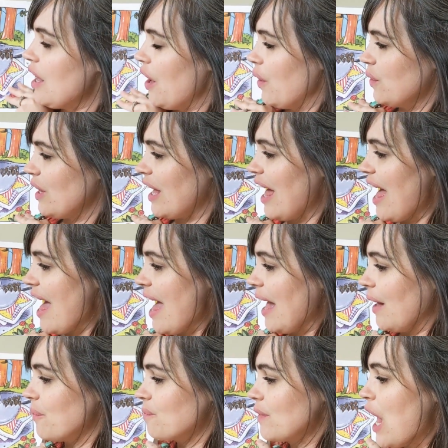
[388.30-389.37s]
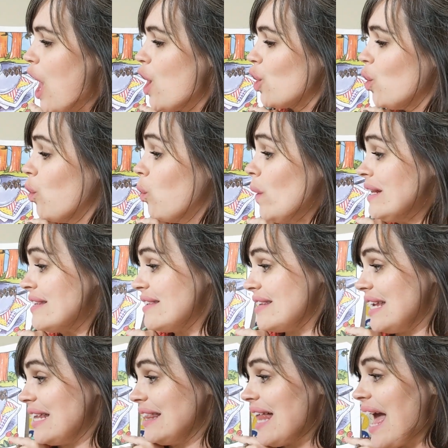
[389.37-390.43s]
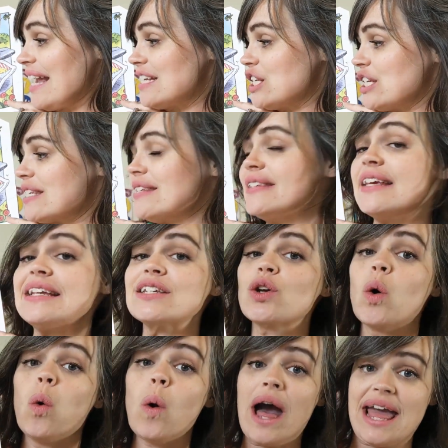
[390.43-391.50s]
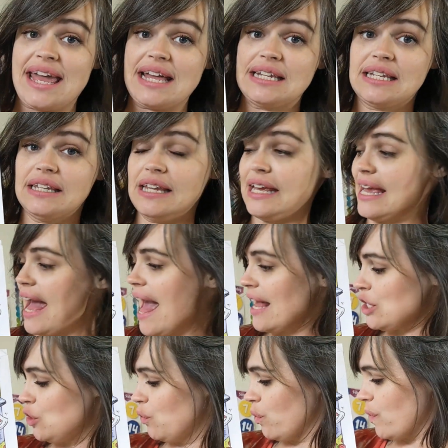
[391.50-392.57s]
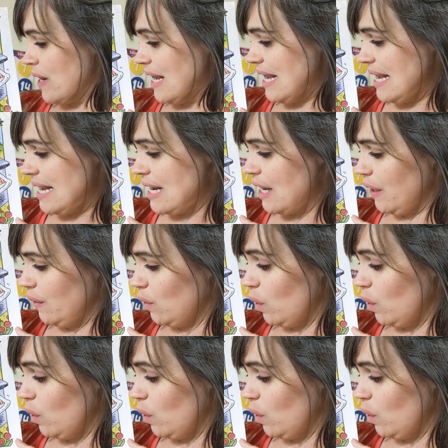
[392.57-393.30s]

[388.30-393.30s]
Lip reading: Okay, Quincy likes to sit quietly and read.